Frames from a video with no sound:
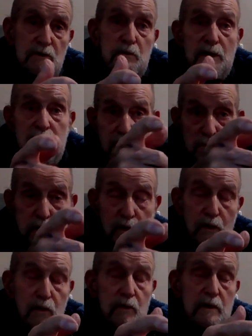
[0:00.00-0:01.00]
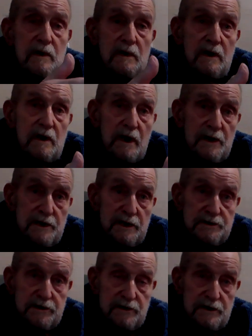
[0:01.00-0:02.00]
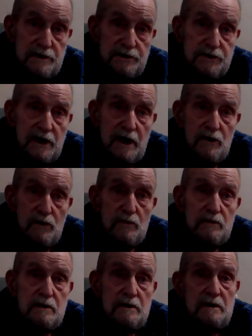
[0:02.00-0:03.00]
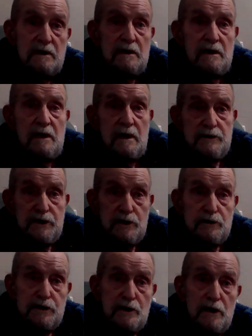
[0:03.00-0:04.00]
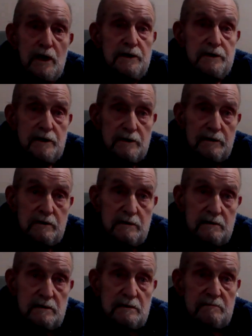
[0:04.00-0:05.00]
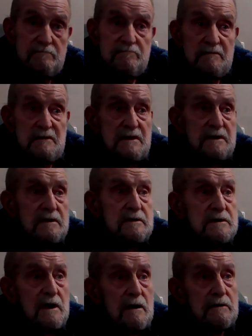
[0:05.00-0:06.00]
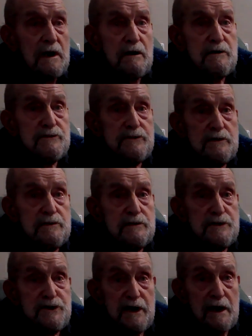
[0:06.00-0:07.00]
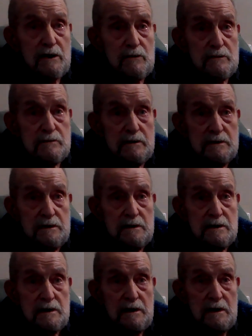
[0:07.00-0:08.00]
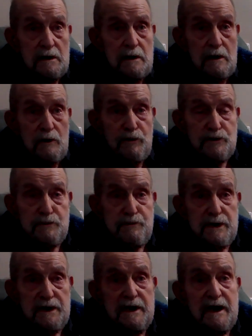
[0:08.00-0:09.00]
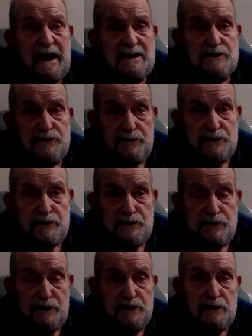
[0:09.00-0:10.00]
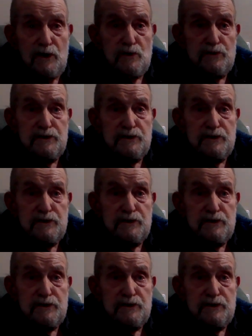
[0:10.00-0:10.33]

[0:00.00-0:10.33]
Liverpool, and into the Channel to go to London. So going through the Channel was a pretty hazardous because these old